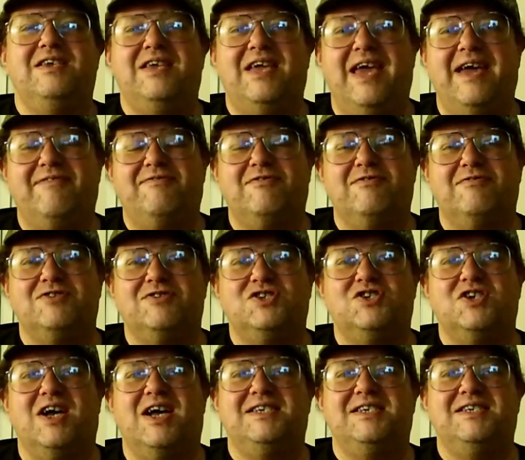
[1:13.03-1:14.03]
after the
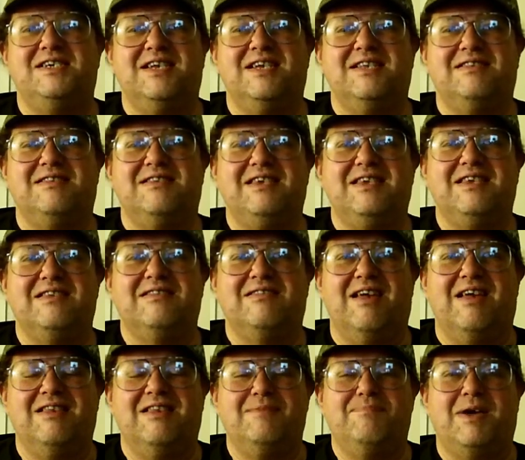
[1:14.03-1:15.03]
shot you get the
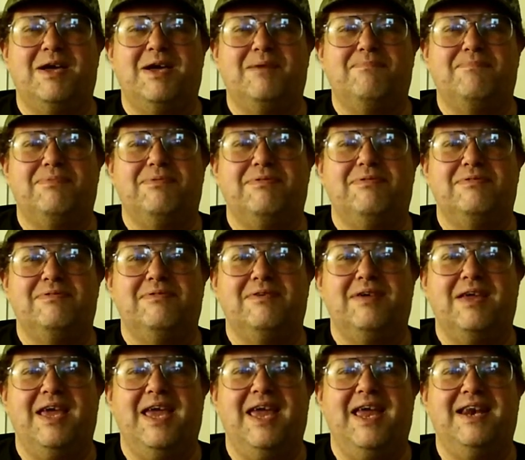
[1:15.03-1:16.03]
lollipop,
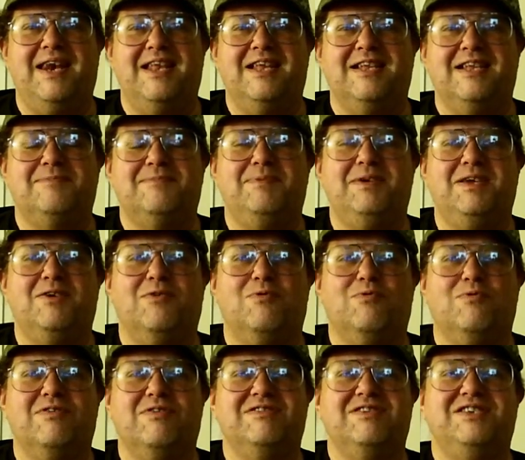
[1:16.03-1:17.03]
and it ends up being a
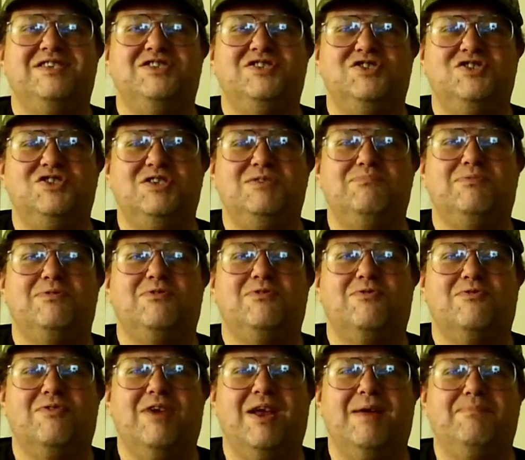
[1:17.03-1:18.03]
really cheap,
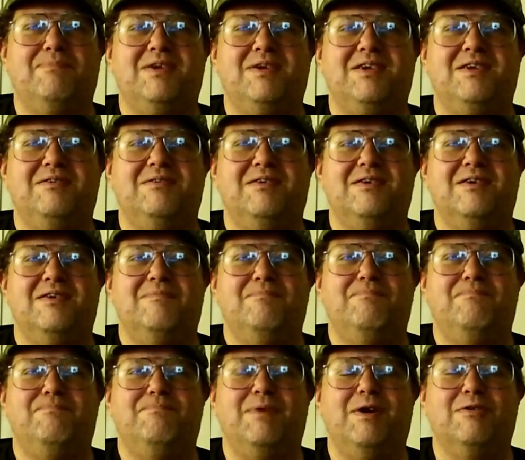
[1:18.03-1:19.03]
crappy,
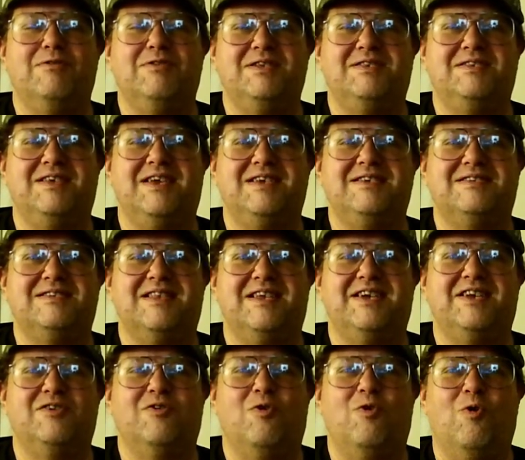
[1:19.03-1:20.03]
barely tastes
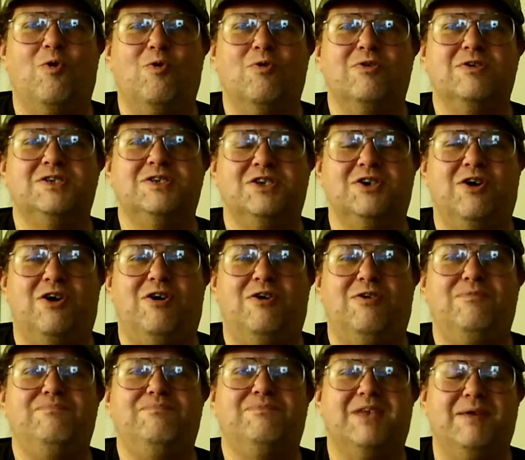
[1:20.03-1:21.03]
like an orange at
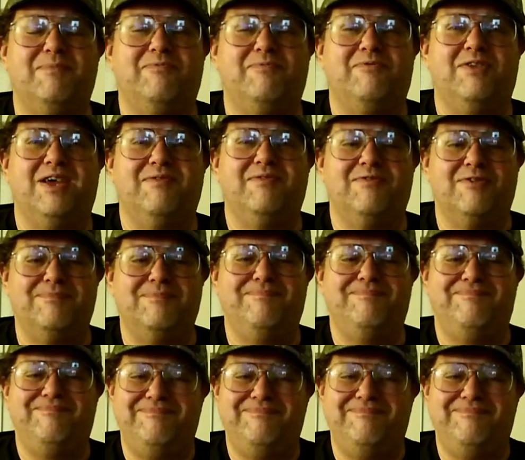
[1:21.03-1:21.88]
all type flavor.